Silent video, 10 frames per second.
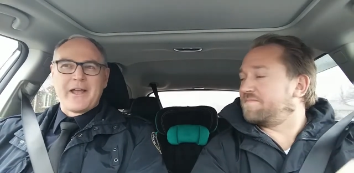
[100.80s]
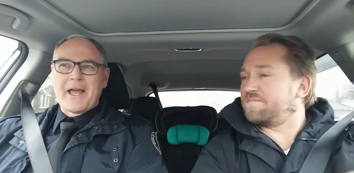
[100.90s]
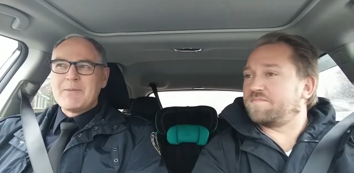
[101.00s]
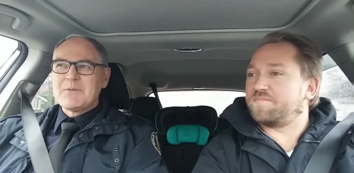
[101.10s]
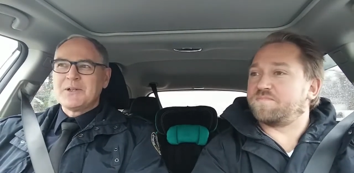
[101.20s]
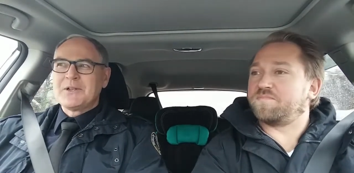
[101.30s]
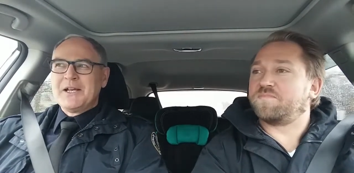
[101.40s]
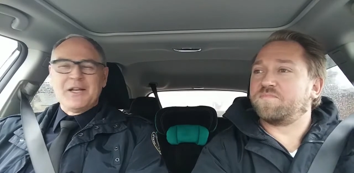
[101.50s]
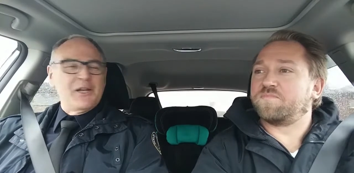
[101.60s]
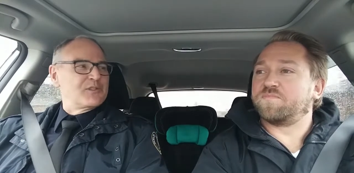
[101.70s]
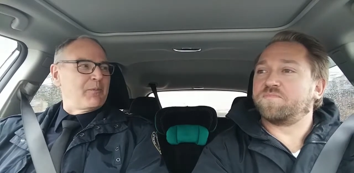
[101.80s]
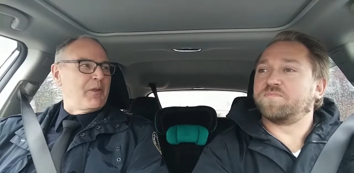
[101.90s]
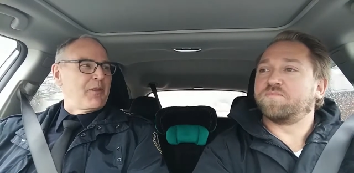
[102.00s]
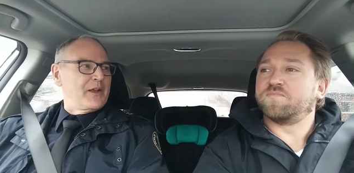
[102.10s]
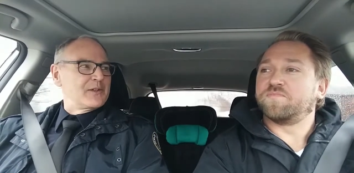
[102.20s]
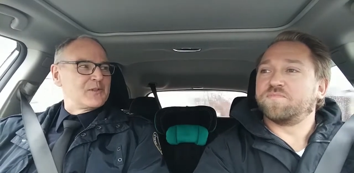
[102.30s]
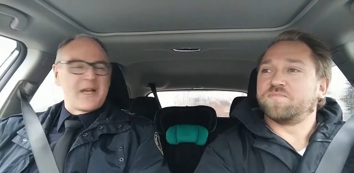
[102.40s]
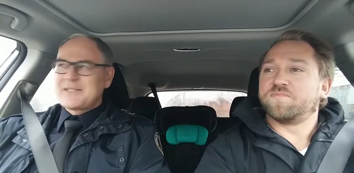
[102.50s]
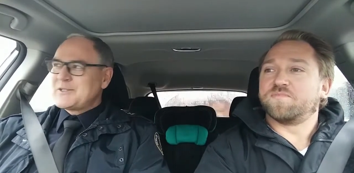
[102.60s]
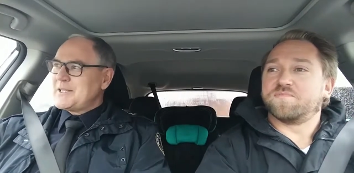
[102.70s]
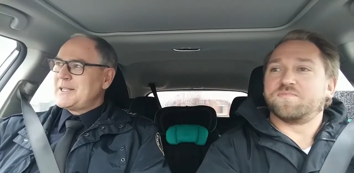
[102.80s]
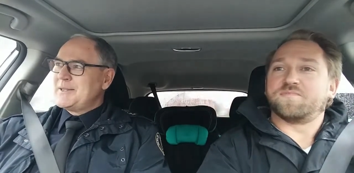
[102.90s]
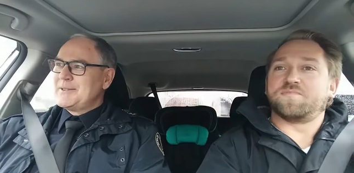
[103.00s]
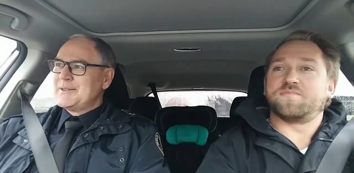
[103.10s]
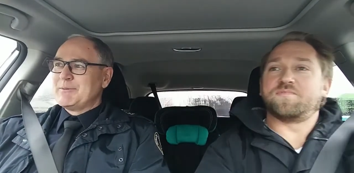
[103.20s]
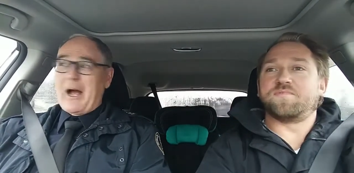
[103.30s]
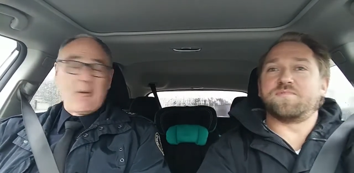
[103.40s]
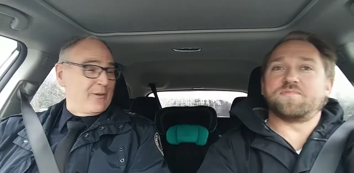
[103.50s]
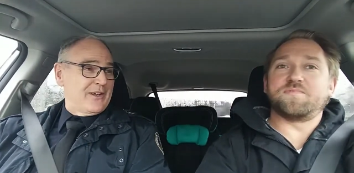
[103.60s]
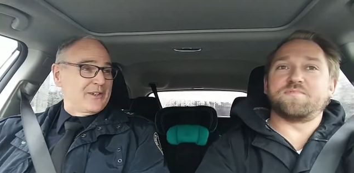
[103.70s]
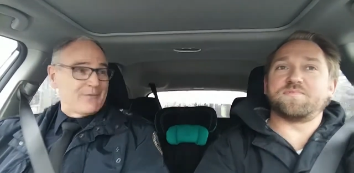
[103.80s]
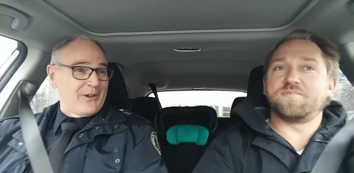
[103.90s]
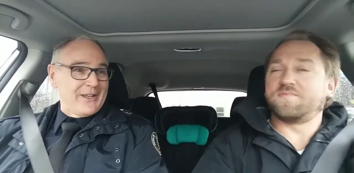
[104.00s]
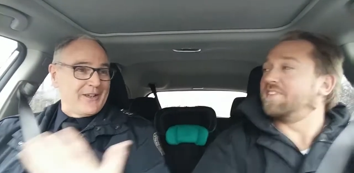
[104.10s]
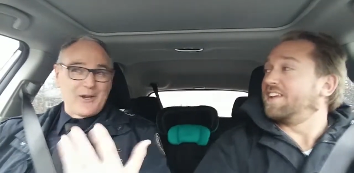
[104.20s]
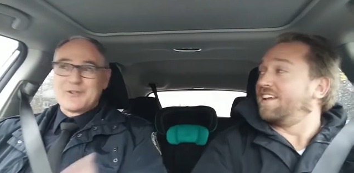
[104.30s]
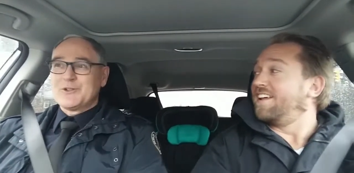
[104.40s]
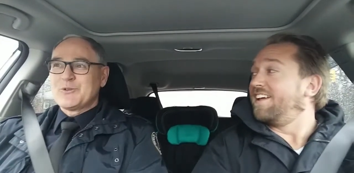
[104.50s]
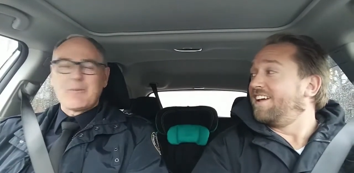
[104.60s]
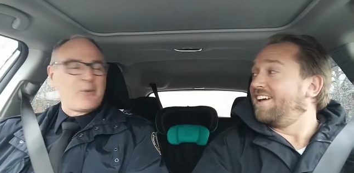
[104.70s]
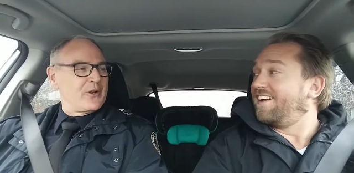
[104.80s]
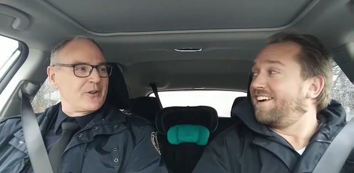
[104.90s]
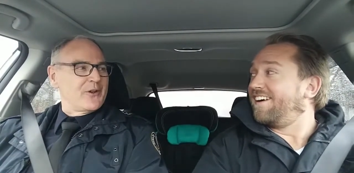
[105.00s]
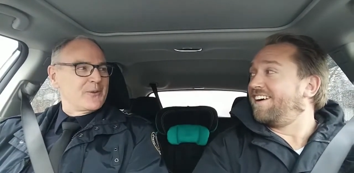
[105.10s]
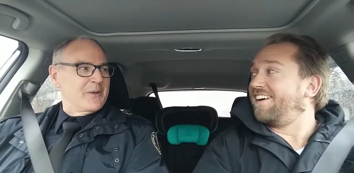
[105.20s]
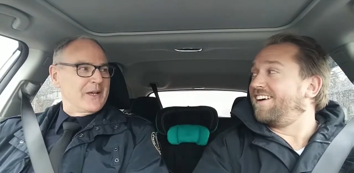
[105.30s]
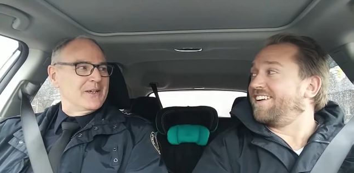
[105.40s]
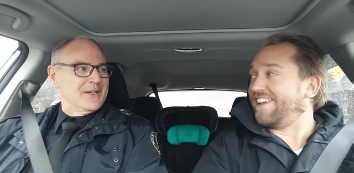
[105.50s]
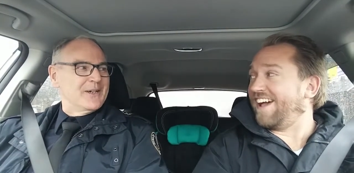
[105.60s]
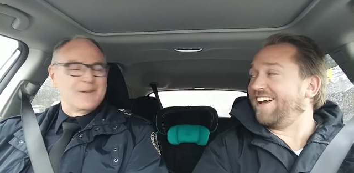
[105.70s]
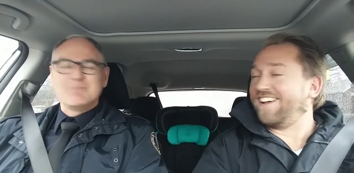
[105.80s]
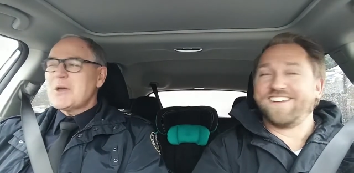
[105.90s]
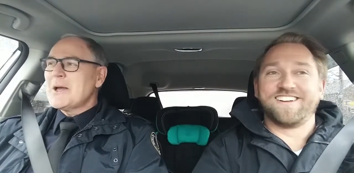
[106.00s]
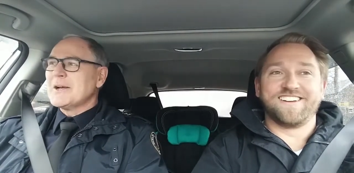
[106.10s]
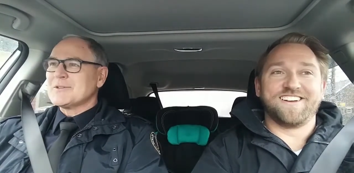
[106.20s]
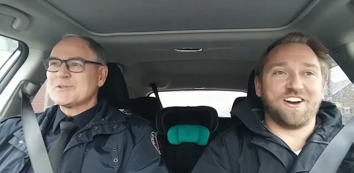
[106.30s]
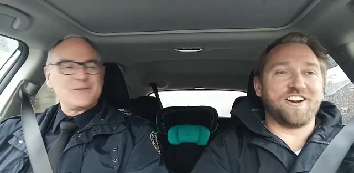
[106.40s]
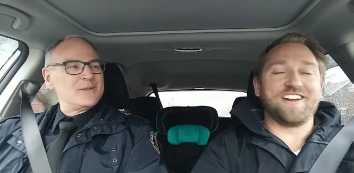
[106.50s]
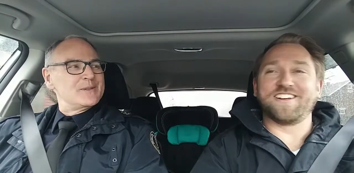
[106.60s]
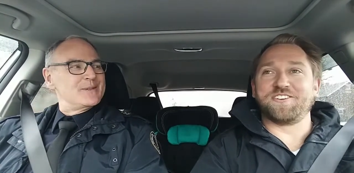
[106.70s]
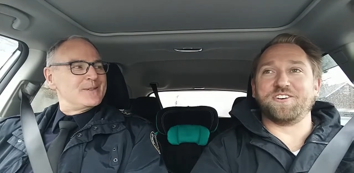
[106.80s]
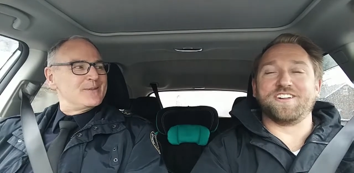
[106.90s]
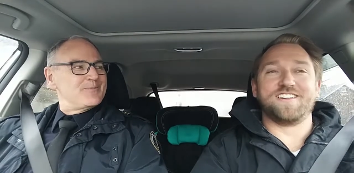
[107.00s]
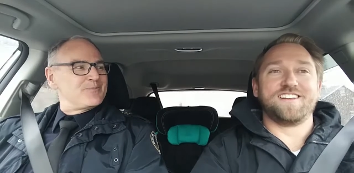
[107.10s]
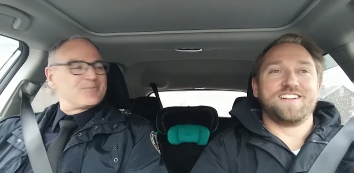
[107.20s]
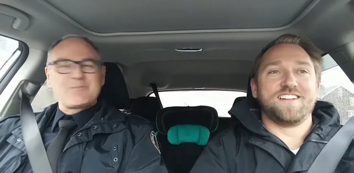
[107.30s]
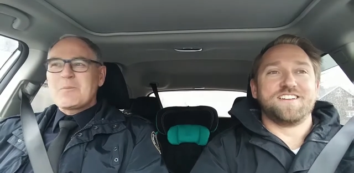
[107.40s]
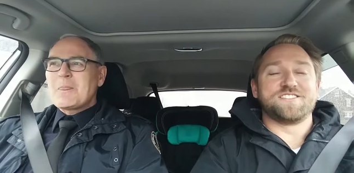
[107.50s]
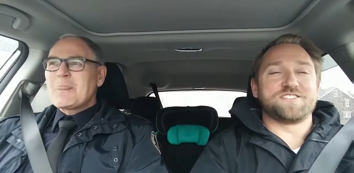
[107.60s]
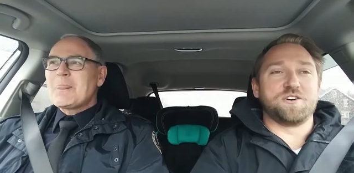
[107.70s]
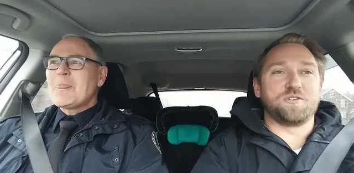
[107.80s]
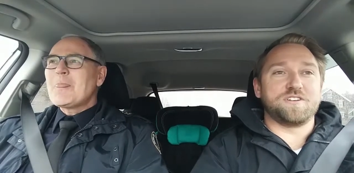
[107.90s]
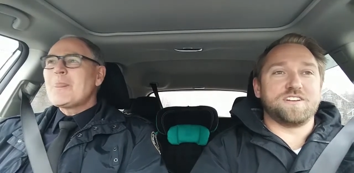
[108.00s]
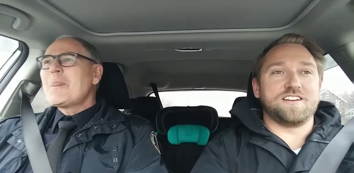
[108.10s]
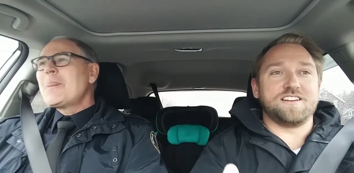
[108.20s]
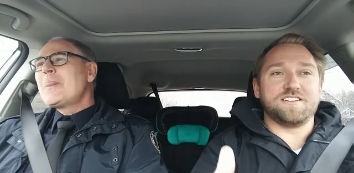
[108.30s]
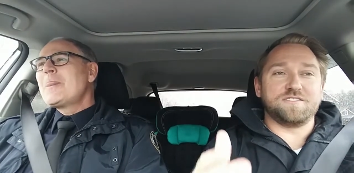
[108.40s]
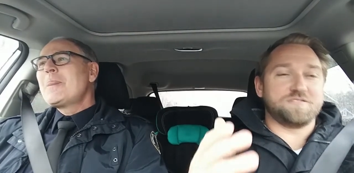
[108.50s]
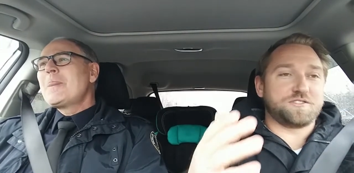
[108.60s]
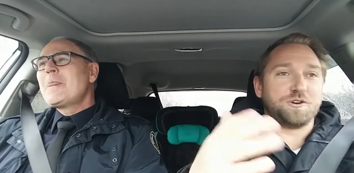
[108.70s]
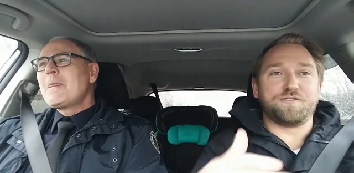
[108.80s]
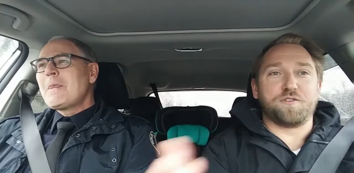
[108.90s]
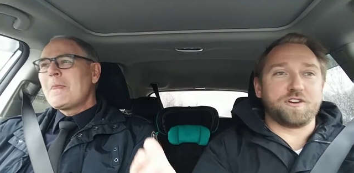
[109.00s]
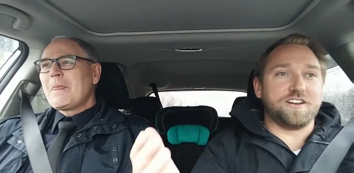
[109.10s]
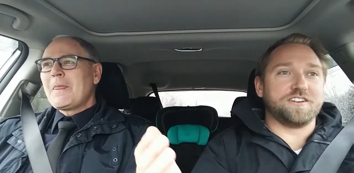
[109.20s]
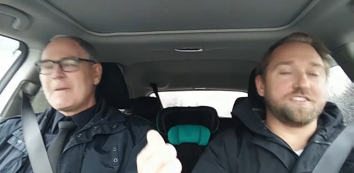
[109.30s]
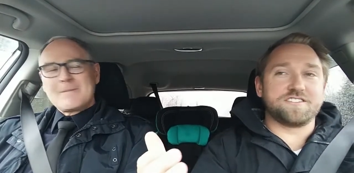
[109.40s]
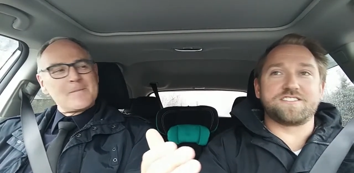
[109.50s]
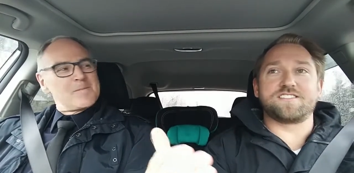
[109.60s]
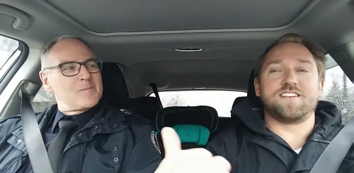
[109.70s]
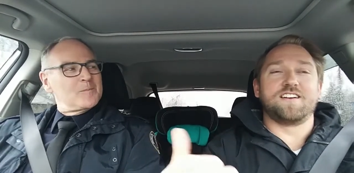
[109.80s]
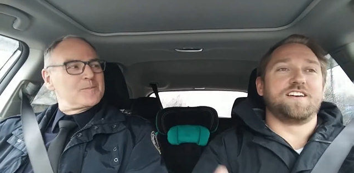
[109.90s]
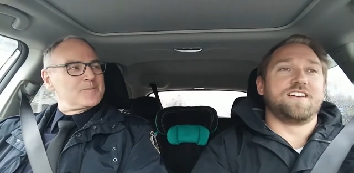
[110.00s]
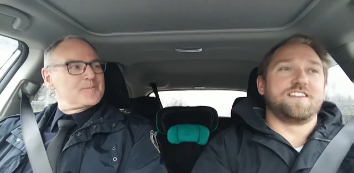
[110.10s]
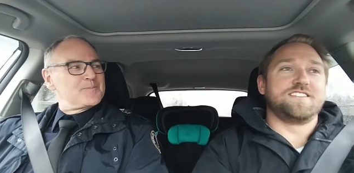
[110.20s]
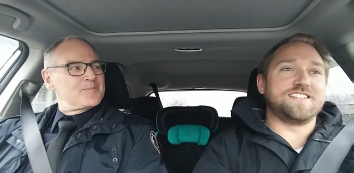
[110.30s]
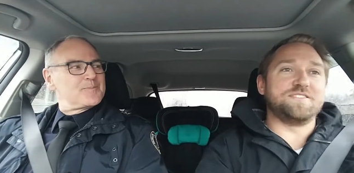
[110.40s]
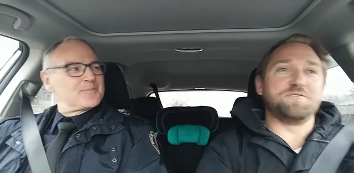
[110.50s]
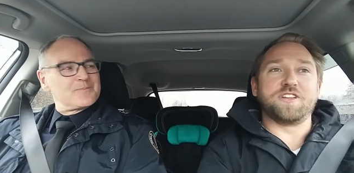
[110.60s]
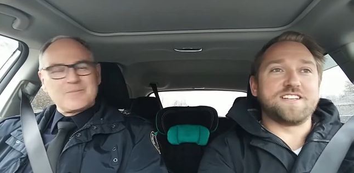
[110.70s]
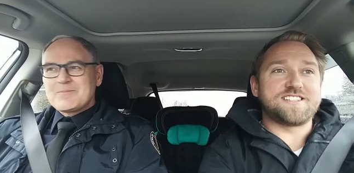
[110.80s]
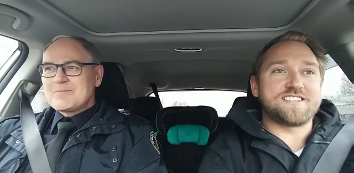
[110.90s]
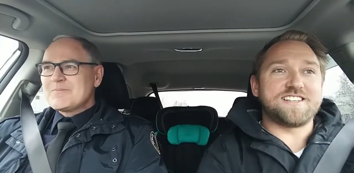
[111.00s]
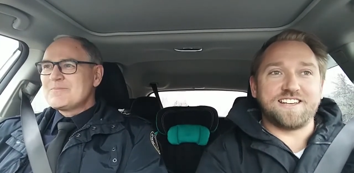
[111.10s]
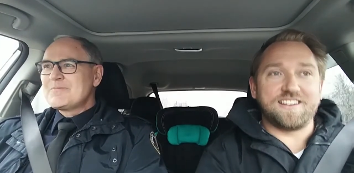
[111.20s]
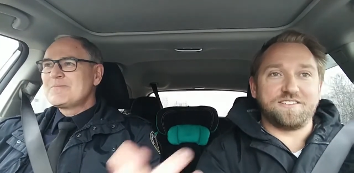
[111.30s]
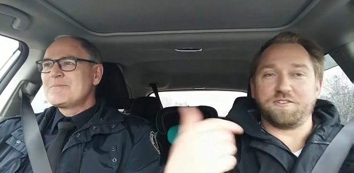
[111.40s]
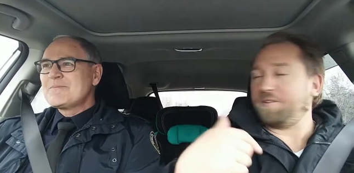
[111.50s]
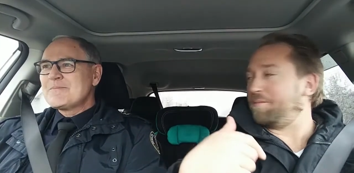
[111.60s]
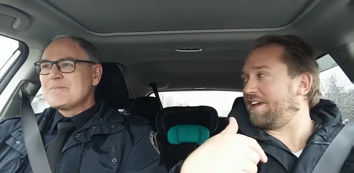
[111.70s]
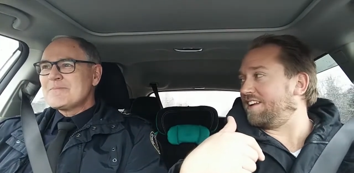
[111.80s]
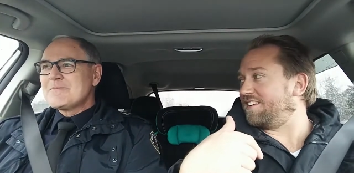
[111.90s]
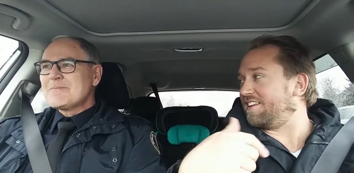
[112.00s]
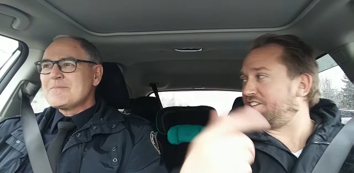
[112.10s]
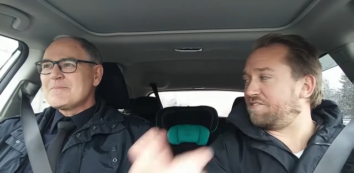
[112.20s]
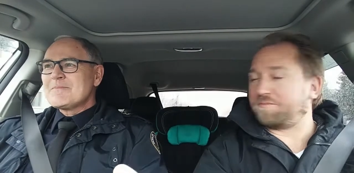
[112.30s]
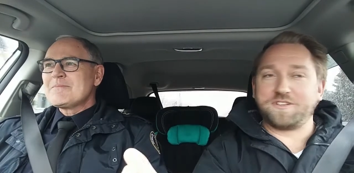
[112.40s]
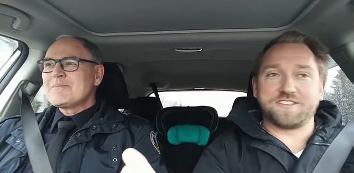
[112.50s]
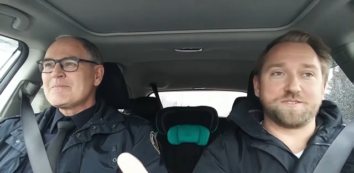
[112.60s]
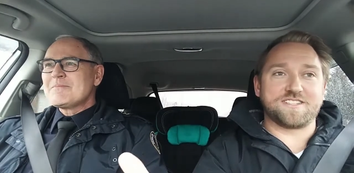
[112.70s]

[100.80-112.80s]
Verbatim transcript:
Speaker 1: I am, and, and some of the things that uh, I would have done differently are you know are pretty clear to me. Yeah. Yes. All right.
Speaker 2: Cool. So, 34 years. Didn't really see from the beginning that you Police